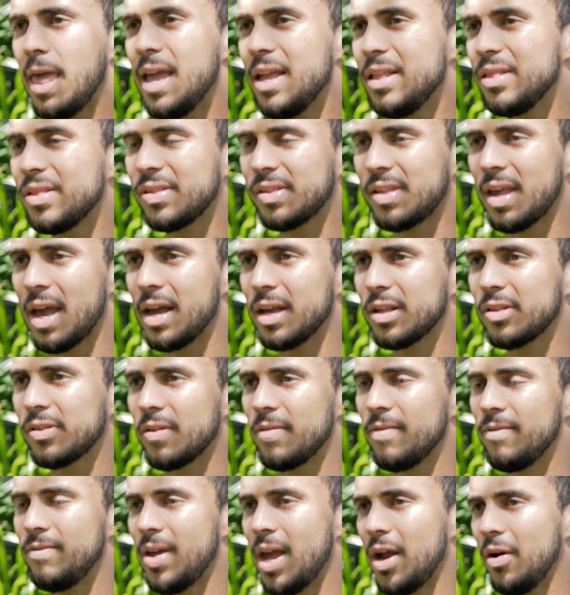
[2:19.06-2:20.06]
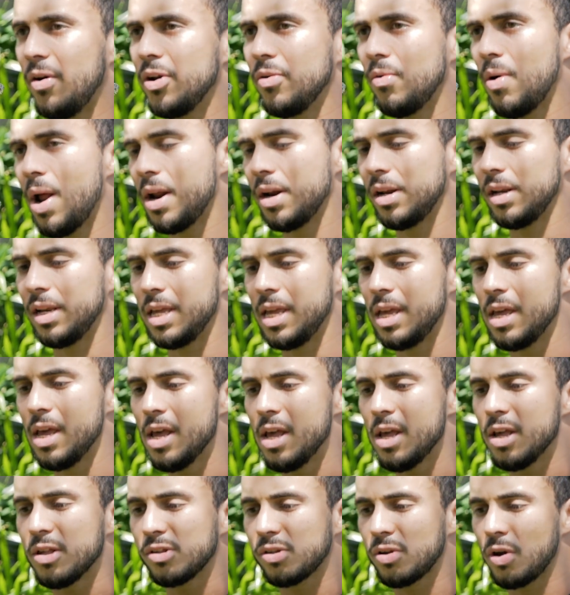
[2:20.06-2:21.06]
insects very readily.
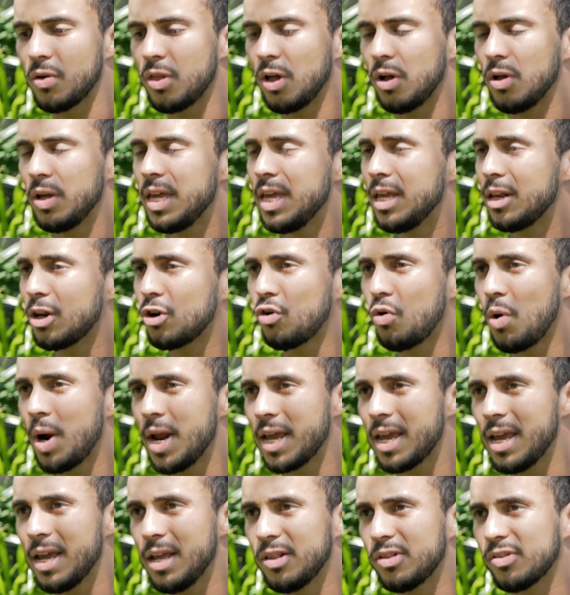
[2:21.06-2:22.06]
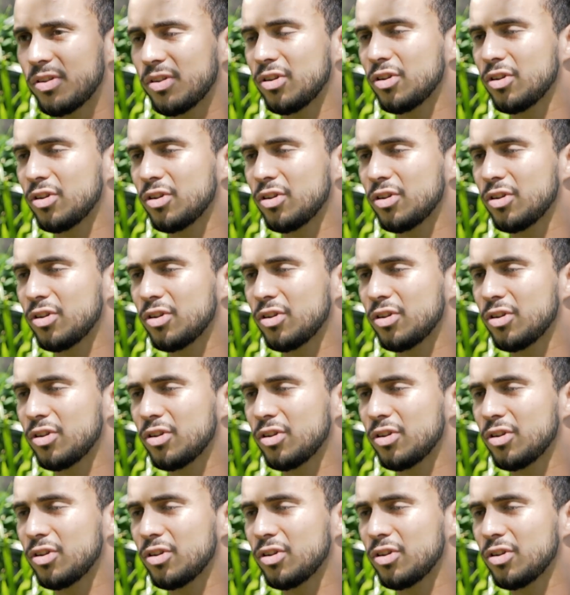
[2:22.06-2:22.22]
So they'll eat crickets,